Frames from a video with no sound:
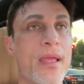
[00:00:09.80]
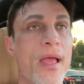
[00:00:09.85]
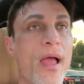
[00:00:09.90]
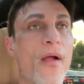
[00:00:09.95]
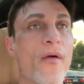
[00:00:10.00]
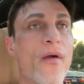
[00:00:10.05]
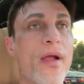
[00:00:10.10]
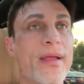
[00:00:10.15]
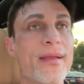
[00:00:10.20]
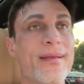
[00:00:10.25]

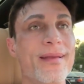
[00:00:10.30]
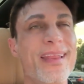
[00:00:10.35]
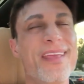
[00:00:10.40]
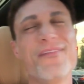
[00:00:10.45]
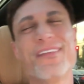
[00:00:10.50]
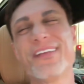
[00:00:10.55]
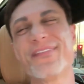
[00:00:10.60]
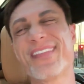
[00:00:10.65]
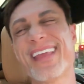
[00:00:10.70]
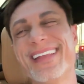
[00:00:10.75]
All right, and
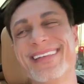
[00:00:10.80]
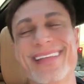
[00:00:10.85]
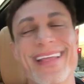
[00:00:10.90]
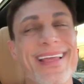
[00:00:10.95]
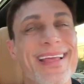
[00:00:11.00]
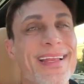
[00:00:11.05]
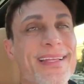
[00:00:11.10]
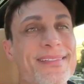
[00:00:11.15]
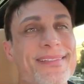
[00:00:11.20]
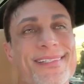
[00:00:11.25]
even if they
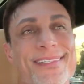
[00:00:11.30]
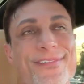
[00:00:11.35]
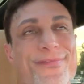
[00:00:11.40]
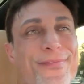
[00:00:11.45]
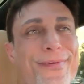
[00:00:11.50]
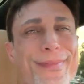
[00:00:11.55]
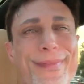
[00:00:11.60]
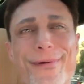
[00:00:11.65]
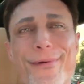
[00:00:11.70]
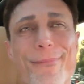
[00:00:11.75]
did, it's just
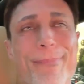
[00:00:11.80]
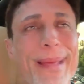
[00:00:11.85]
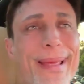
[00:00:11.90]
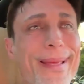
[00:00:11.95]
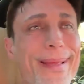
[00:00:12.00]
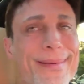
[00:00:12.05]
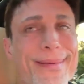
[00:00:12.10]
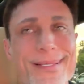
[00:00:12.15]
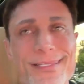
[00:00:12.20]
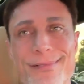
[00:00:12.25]
for a little bit.
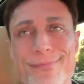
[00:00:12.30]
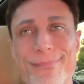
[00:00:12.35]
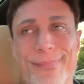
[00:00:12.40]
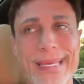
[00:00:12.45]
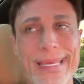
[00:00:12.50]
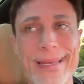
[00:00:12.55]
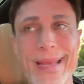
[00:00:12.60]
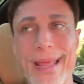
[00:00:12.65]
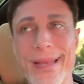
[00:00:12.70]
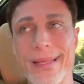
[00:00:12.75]
It doesn't
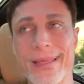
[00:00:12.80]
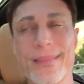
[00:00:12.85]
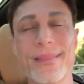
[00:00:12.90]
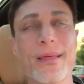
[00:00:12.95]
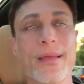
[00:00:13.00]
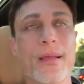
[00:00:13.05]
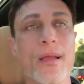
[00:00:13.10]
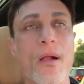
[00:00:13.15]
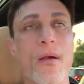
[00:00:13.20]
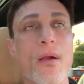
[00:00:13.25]
mean
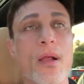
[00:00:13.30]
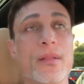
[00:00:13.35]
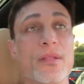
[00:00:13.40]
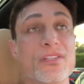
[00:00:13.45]
anything, all right?